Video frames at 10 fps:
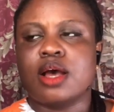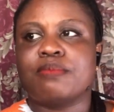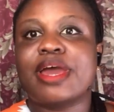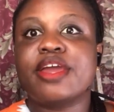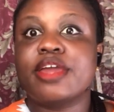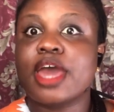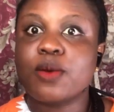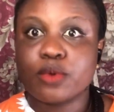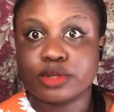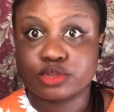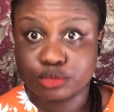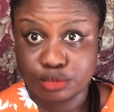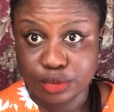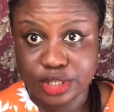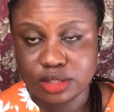My hair was
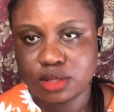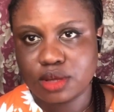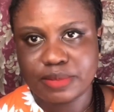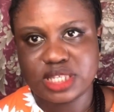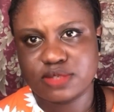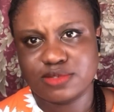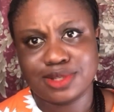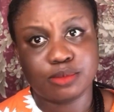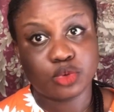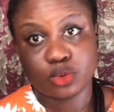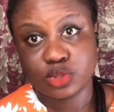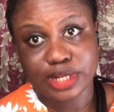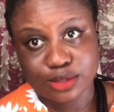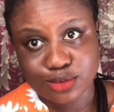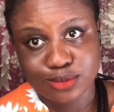growing massively, I'm not going to
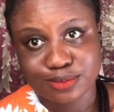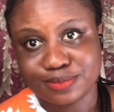lie to you.